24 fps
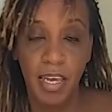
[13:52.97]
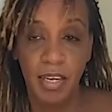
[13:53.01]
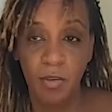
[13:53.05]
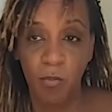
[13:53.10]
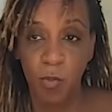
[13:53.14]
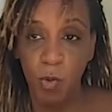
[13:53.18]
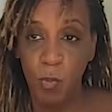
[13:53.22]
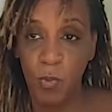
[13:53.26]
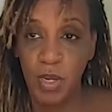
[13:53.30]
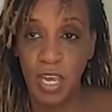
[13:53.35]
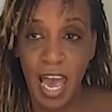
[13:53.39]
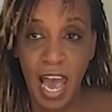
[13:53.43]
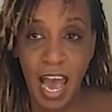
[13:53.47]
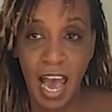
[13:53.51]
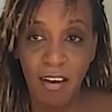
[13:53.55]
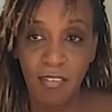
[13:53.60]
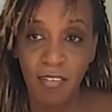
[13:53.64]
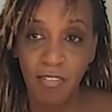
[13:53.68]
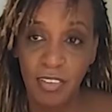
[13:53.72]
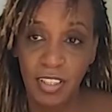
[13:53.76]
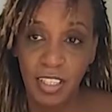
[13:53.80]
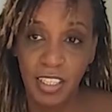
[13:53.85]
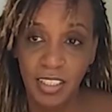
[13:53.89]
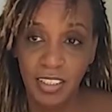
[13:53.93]
And when we
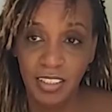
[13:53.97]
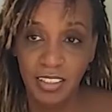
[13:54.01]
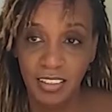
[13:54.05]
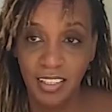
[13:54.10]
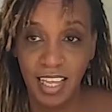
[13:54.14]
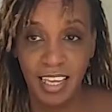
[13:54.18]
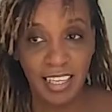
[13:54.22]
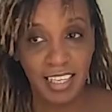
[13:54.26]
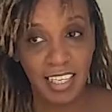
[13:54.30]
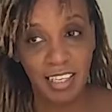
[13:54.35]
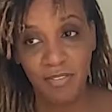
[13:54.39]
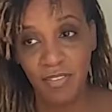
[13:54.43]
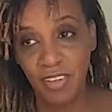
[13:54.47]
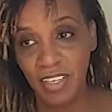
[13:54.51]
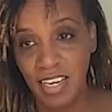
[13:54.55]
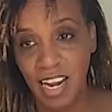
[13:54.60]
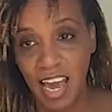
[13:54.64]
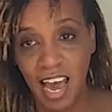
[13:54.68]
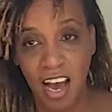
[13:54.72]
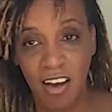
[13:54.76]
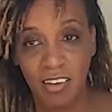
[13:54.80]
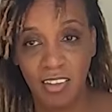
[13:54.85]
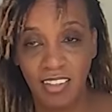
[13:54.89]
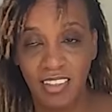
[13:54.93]
have this, like
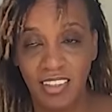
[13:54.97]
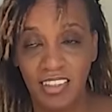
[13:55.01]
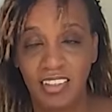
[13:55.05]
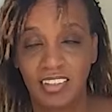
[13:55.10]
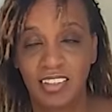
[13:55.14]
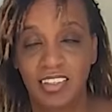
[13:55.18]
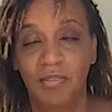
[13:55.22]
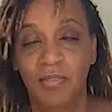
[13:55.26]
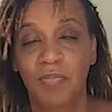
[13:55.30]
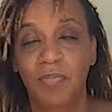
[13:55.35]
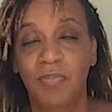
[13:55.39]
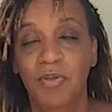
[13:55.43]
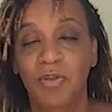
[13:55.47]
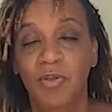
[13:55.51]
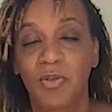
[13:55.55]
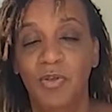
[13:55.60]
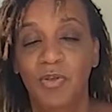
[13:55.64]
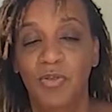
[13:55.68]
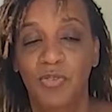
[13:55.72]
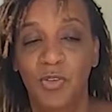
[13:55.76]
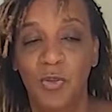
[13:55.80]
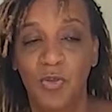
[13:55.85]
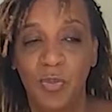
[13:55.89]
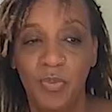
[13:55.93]
even now, it's just a
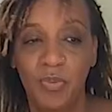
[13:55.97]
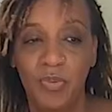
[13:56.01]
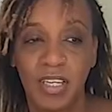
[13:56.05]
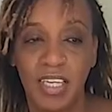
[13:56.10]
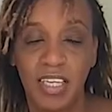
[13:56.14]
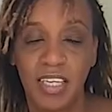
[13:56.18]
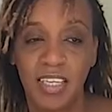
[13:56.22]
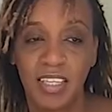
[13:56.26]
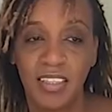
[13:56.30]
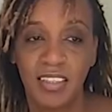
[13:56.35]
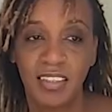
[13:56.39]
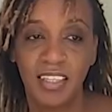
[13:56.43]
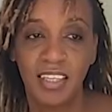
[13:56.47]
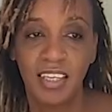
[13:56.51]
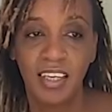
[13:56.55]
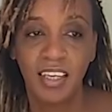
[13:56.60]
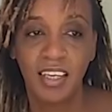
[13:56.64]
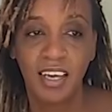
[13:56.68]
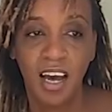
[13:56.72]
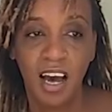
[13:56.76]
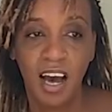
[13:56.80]
beautiful breeze.